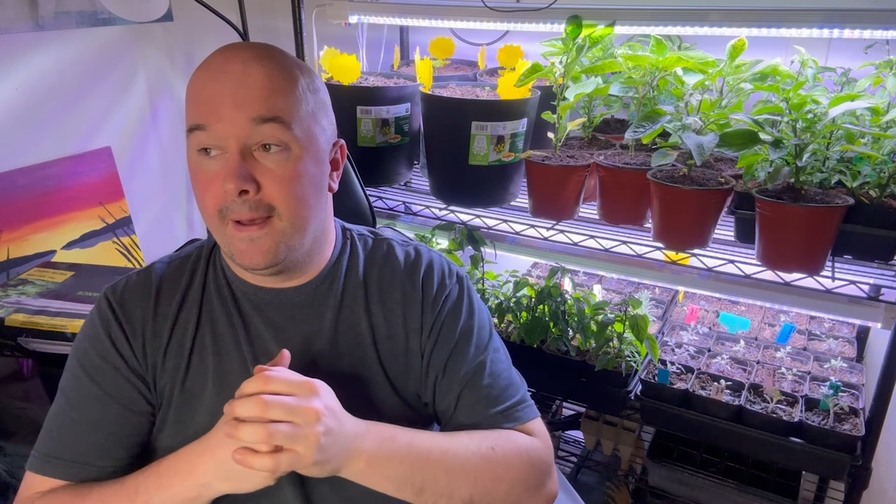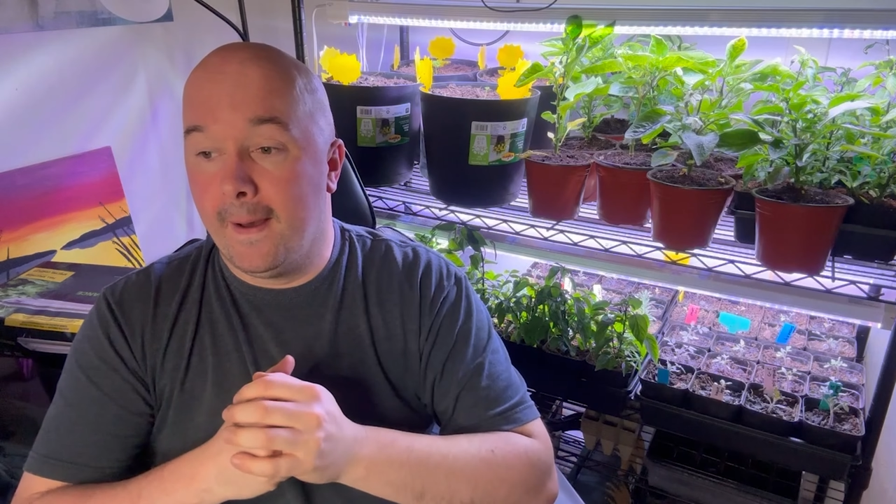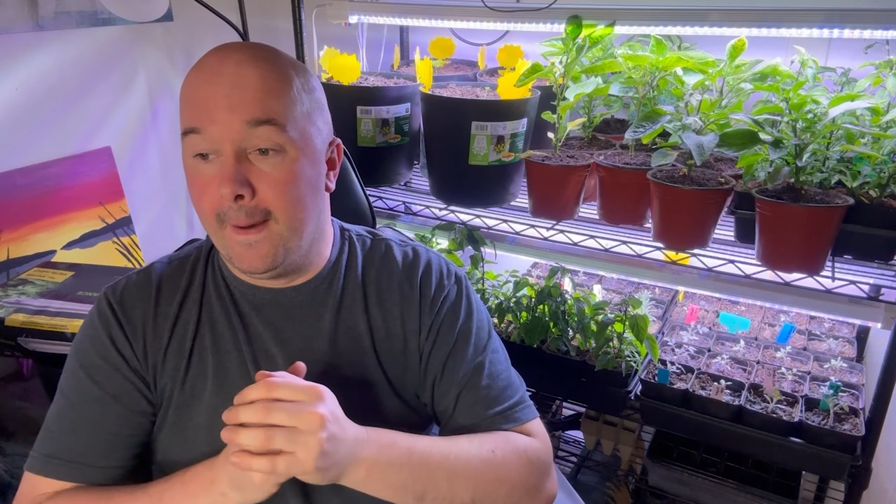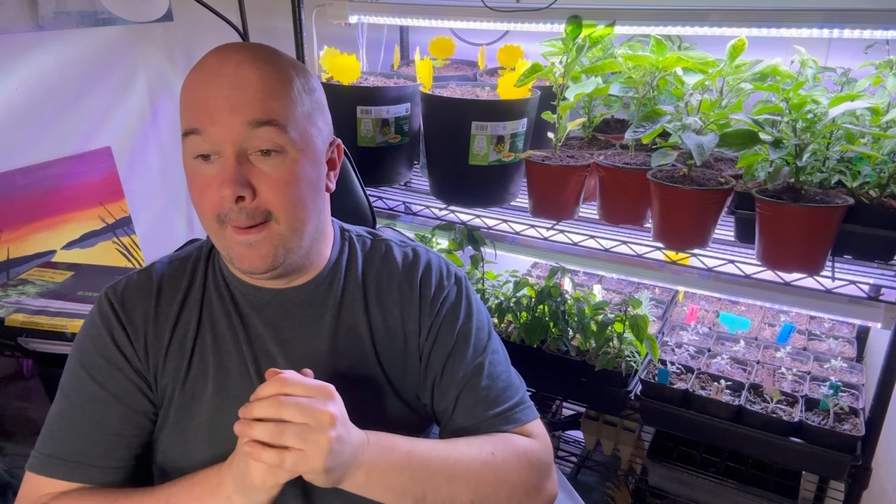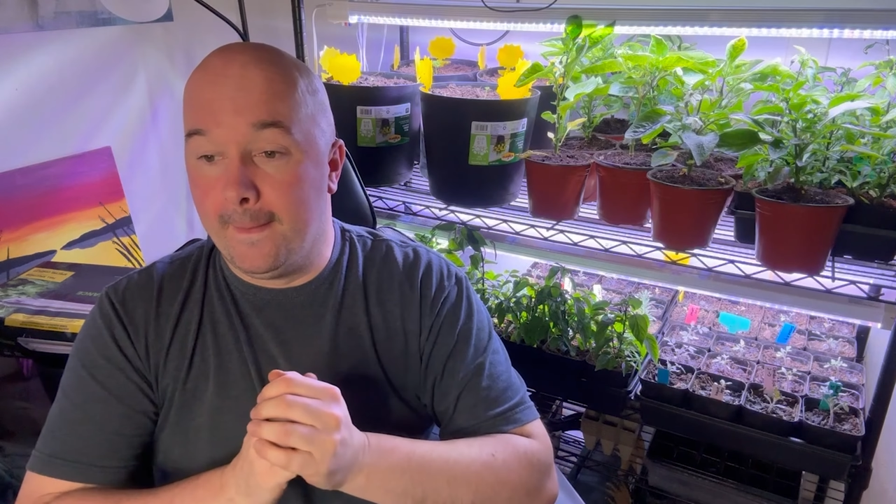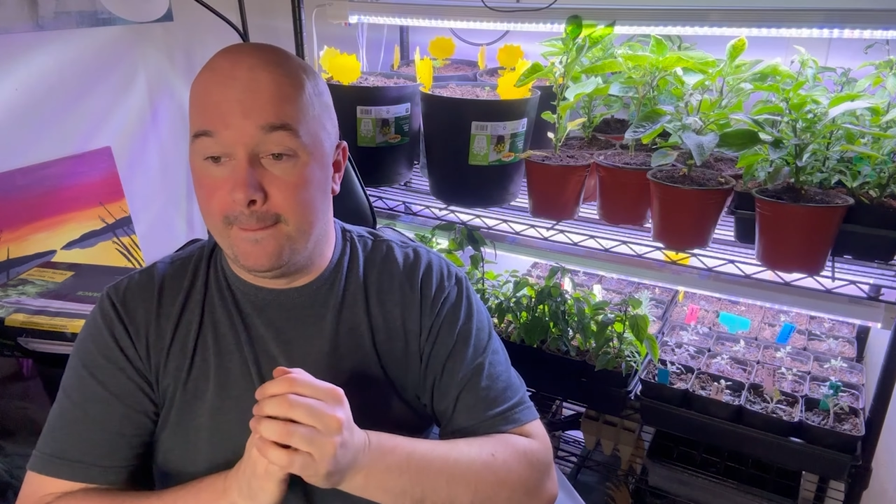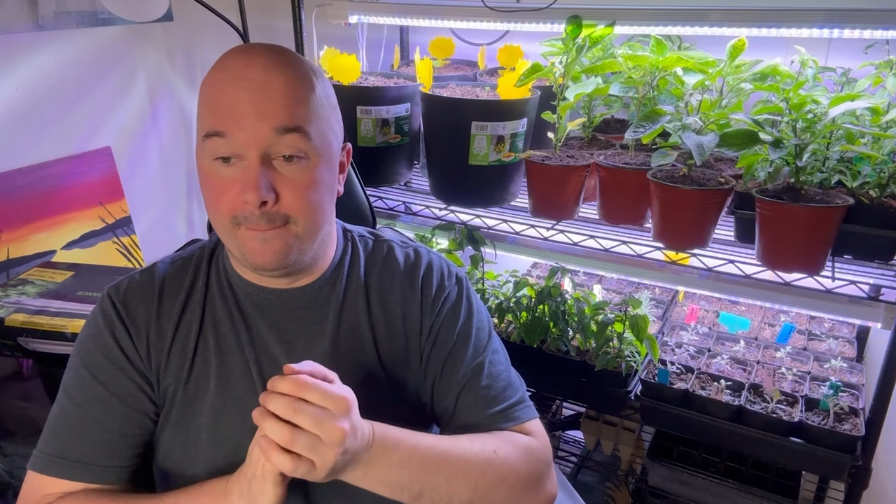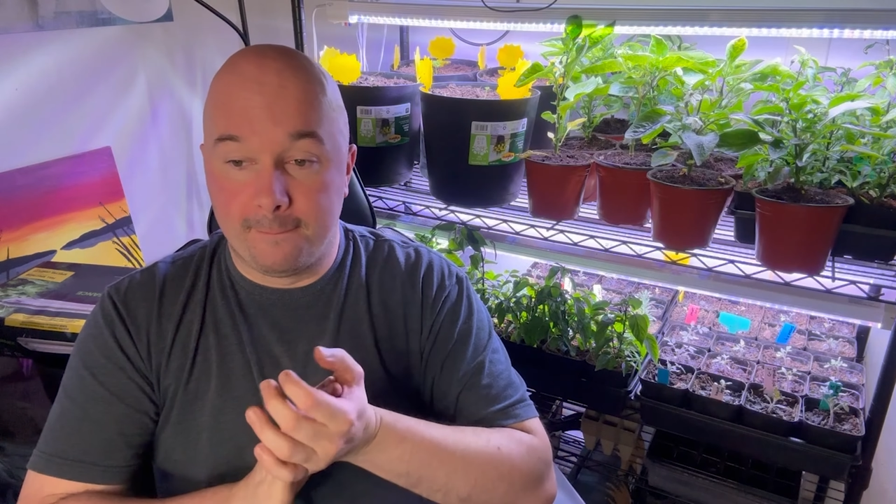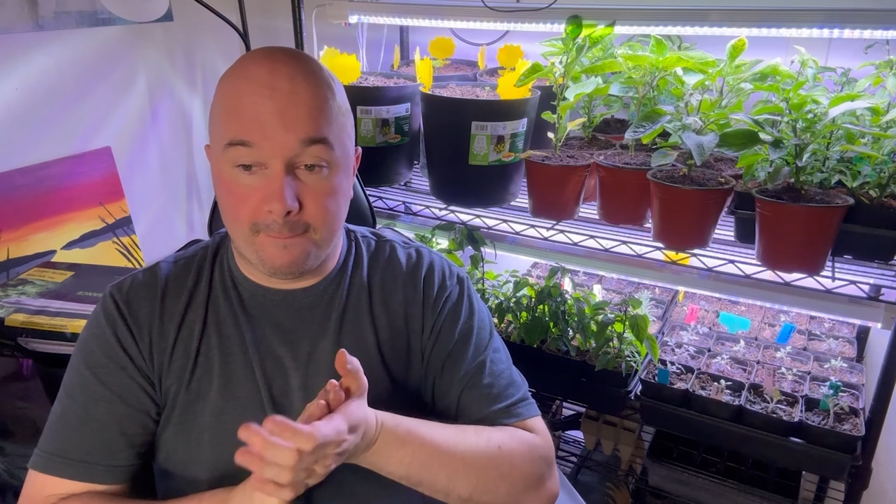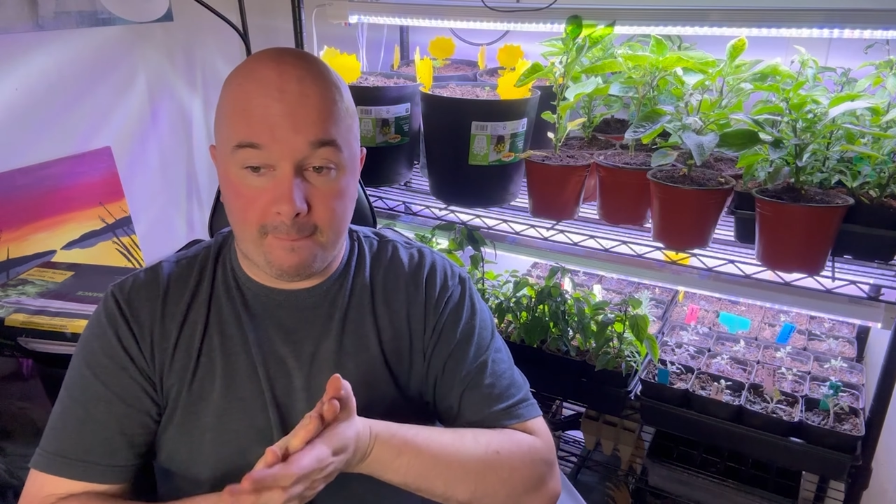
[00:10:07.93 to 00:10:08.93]

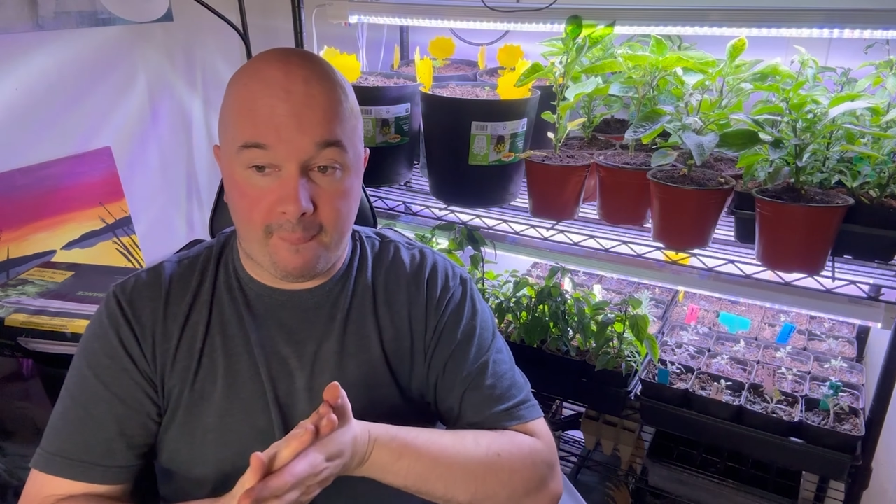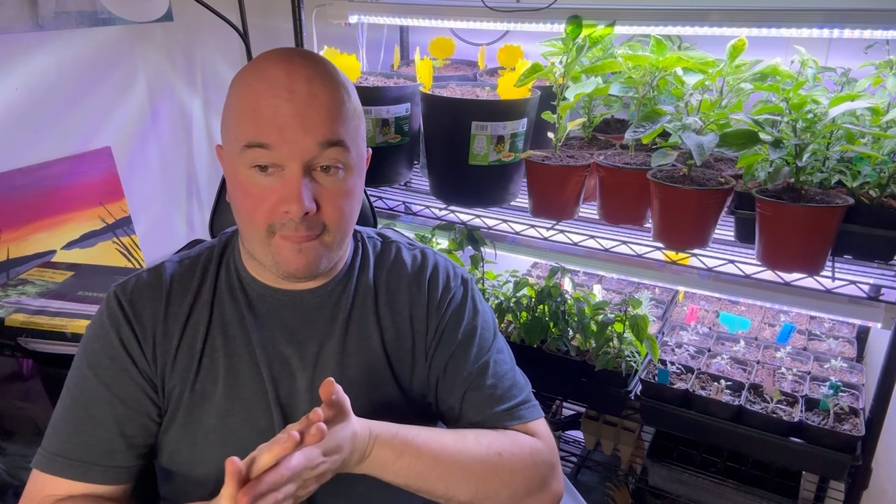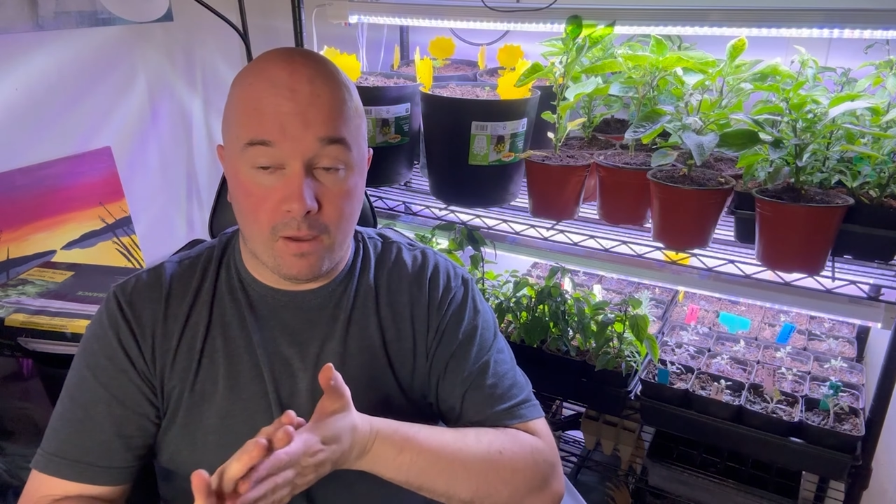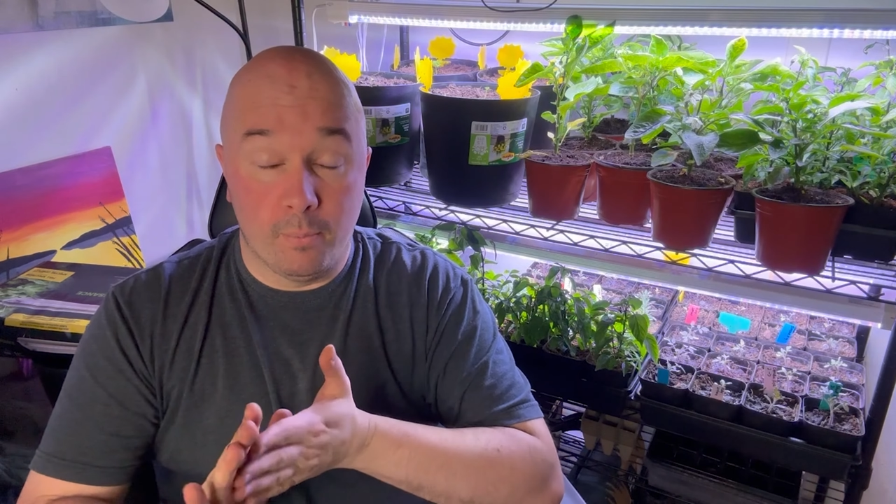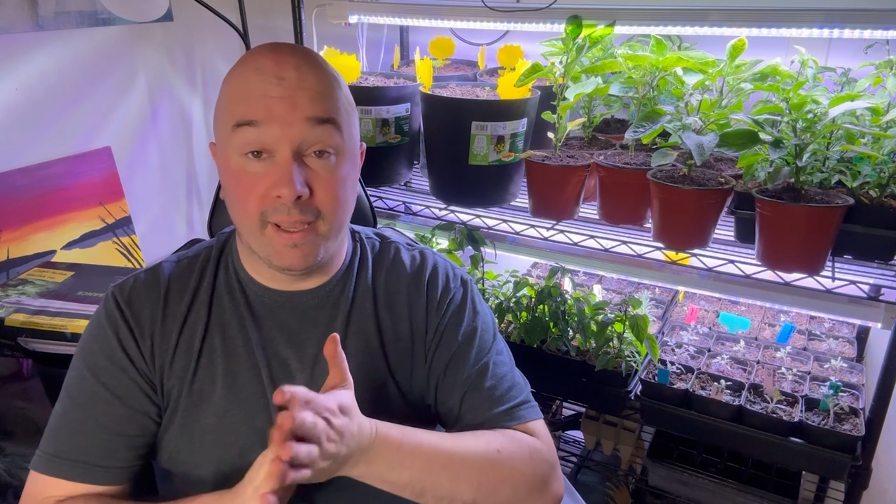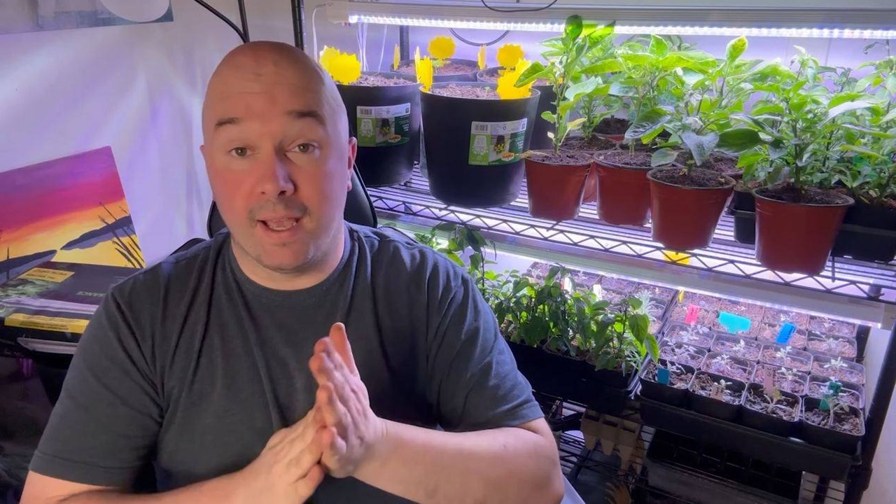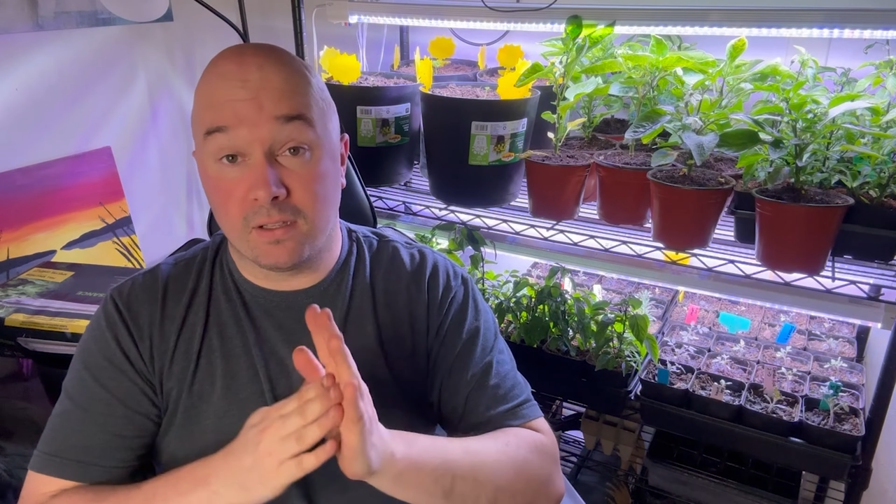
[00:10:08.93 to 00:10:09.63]
But yeah,